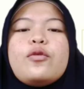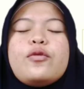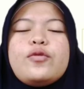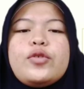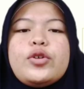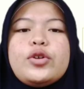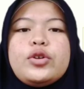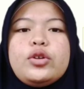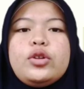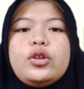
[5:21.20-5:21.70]

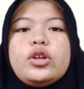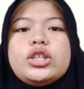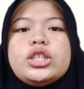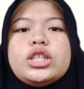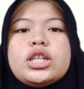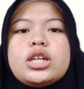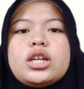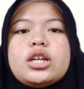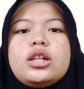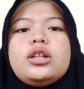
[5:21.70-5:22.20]

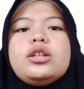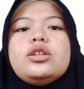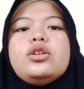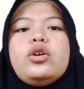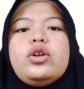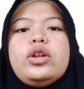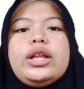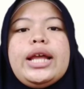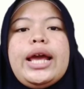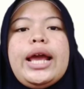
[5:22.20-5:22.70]
Phonological
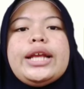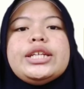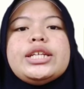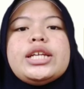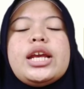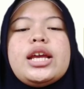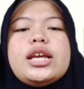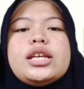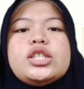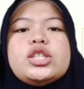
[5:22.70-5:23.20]

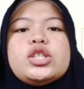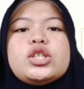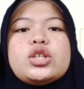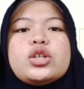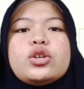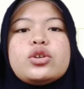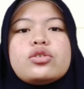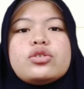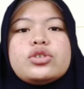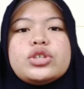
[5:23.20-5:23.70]
knowledge is
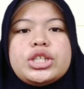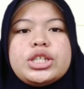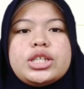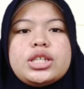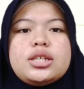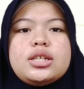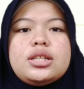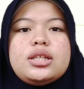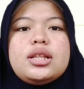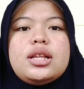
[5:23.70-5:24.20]

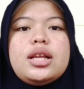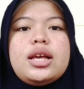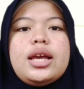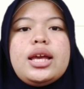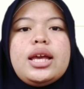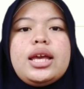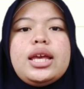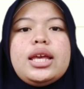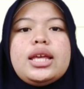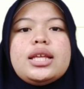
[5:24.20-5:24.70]
crucial
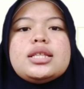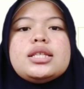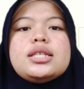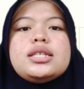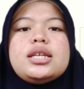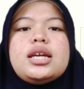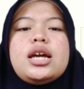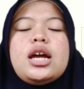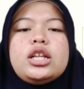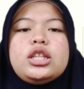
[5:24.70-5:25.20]
in
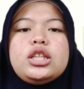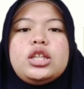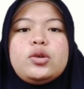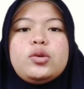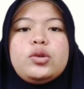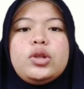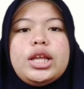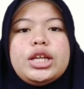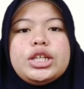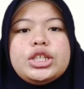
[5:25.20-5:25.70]
the
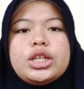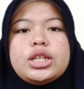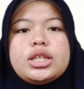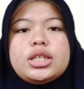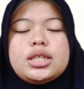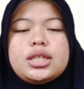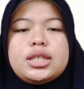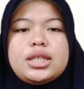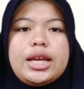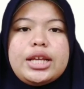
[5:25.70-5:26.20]

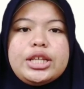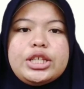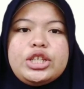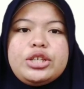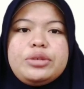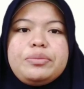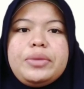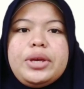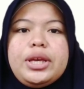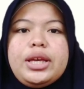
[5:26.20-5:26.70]
articulation
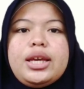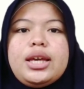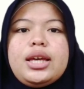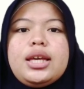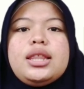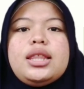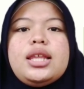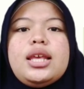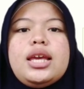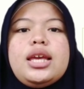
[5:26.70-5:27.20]
stage
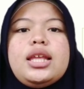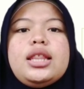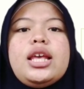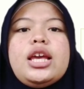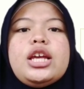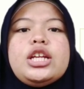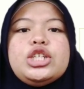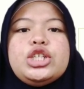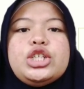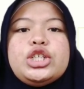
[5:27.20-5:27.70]
because it
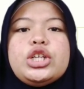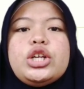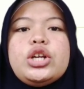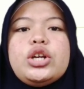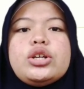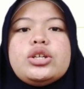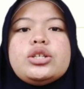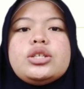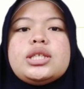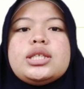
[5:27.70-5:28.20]

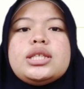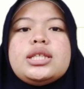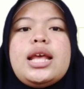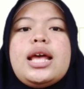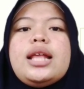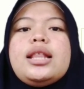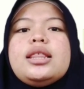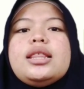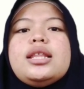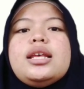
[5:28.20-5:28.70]
ensures
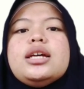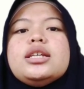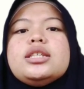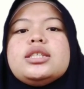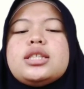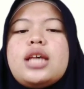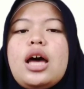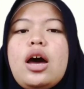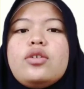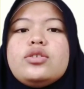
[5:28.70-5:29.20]
that the
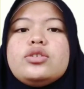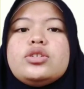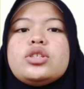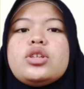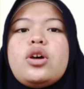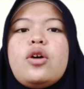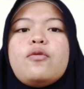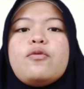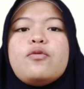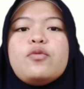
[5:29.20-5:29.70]

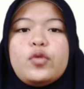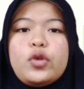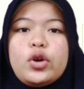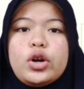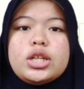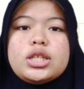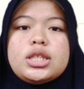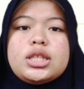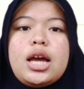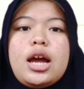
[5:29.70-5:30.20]
sounds of
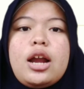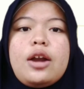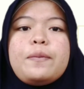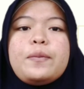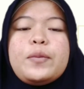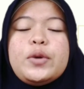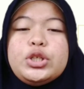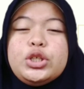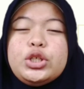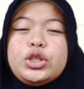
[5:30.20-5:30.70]
words are
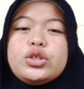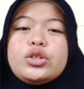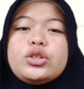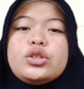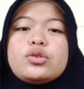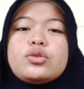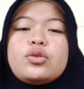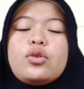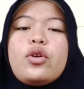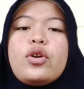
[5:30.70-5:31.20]

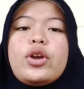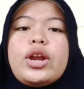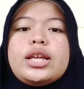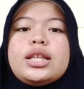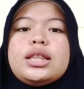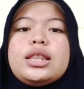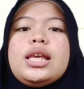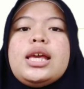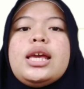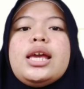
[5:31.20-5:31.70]
produced
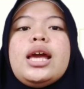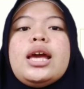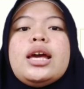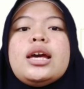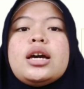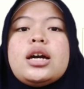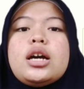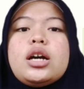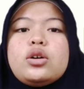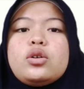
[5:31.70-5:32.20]
correctly
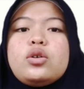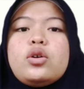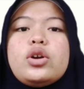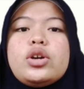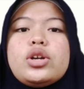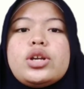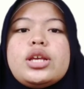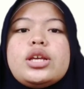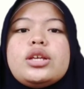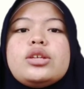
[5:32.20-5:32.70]

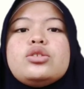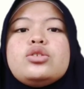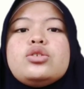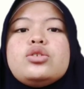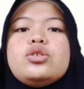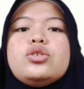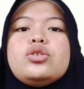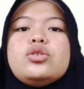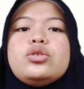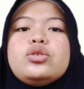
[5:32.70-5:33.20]
according
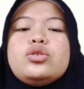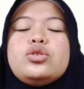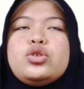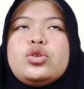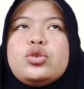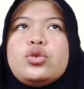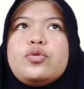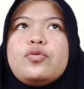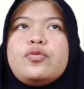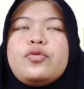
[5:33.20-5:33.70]

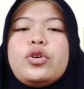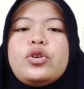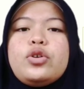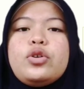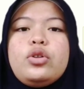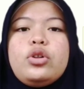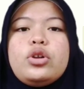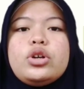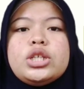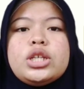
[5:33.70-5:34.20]
to
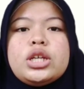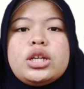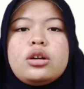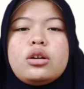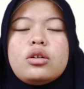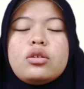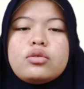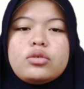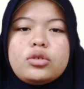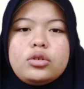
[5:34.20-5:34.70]

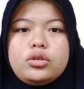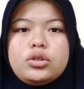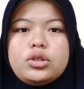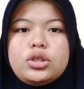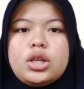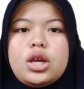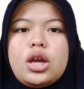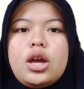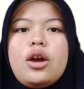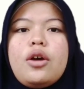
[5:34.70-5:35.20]
phonological
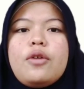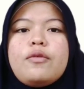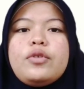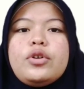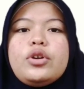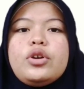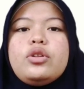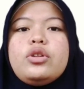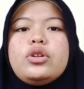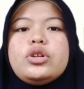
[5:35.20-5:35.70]
rules.
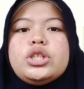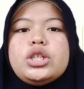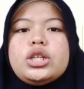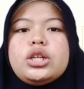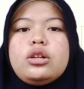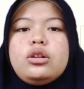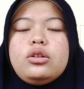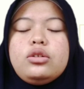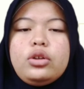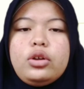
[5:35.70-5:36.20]

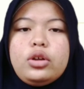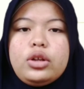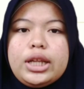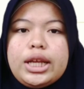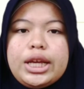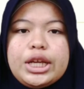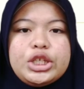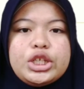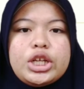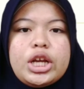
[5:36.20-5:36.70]
Phonological
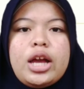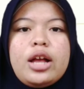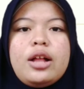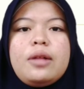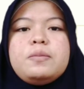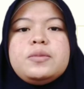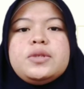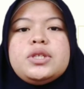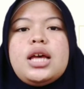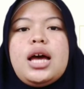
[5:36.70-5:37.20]
knowledge
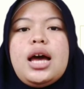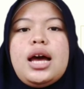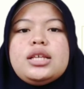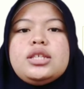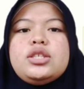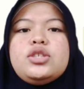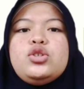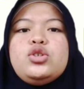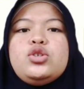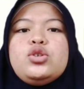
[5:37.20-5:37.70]
helps
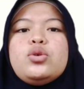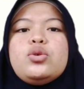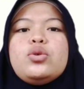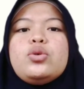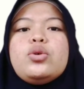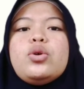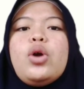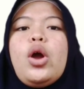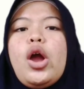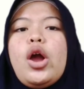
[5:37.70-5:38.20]
us
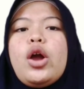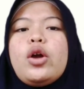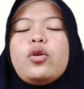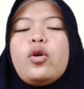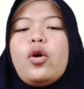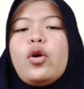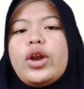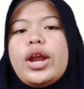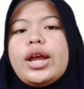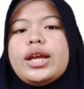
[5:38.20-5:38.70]
to
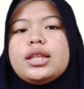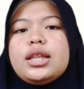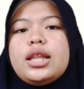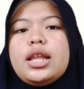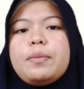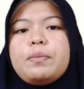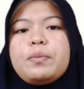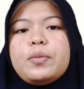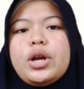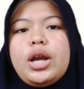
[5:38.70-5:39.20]

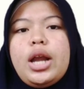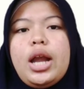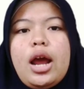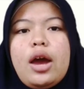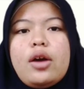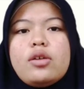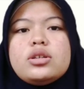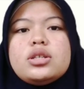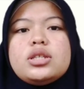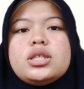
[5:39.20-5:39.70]
correctly
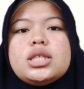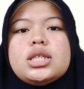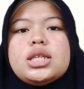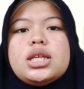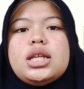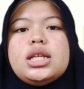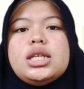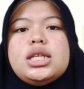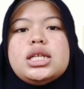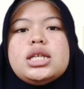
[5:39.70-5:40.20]
pronounce
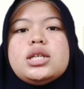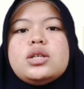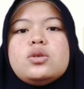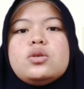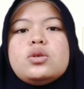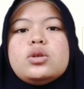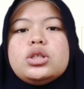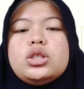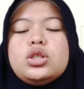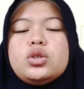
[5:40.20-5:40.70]
the
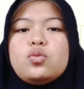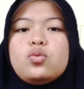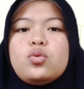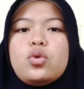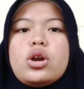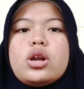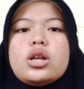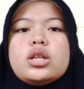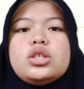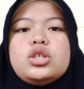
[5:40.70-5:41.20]

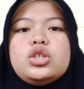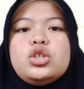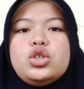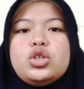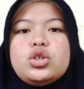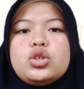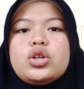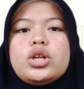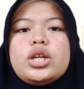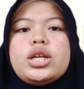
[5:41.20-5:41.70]
word
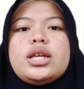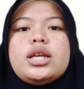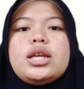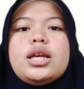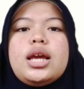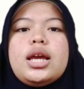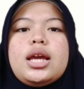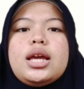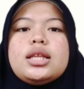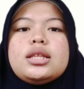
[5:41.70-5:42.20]

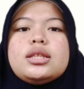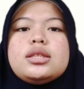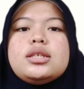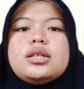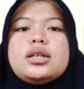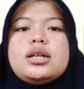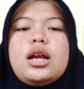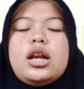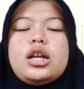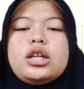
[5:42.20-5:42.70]
during
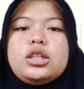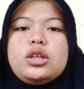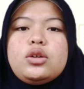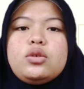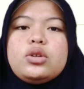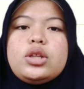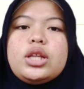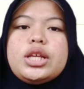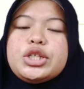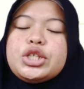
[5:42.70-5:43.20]
the
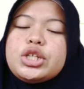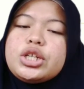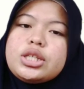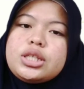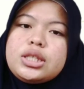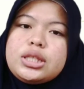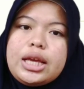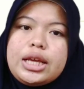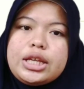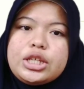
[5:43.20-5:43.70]
articulation
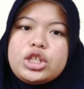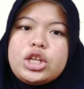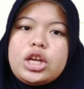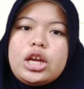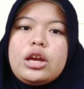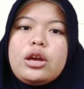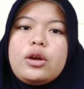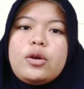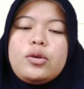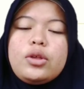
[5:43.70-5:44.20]

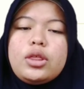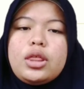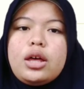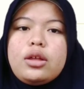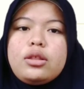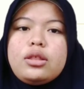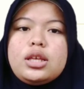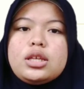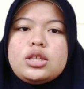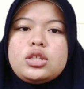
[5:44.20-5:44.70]
stage.
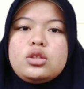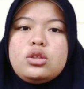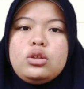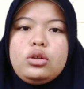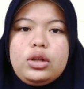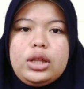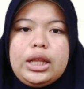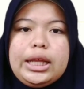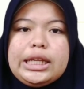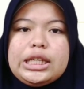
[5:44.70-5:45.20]
Without this
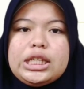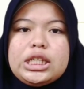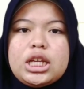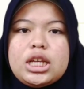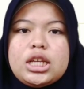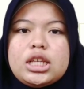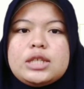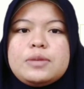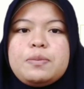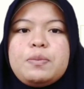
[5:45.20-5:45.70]
knowledge,
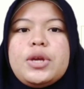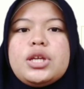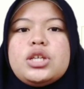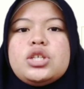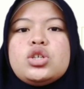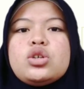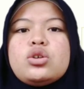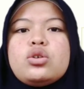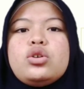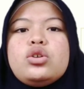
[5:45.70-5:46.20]

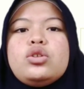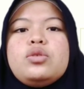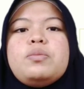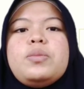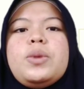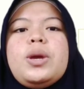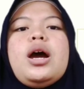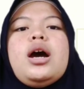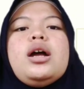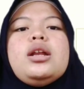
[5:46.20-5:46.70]
speech
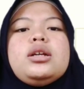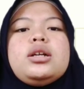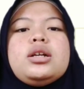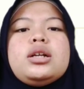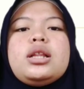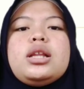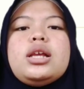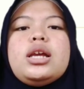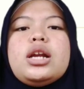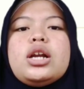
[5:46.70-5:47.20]
could be
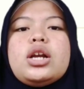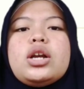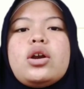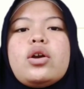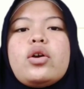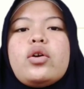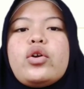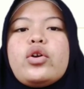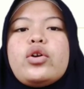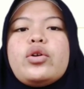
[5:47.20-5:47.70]
unclear
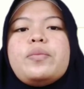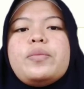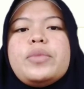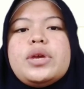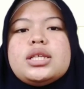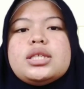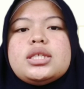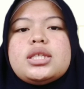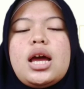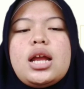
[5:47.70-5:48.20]
or
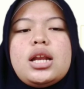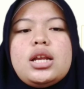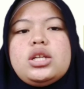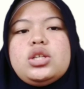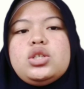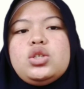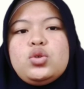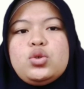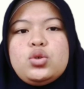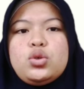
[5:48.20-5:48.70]

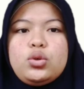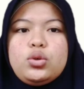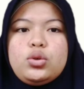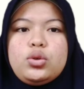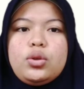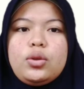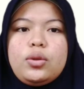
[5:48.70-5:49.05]
misunderstood.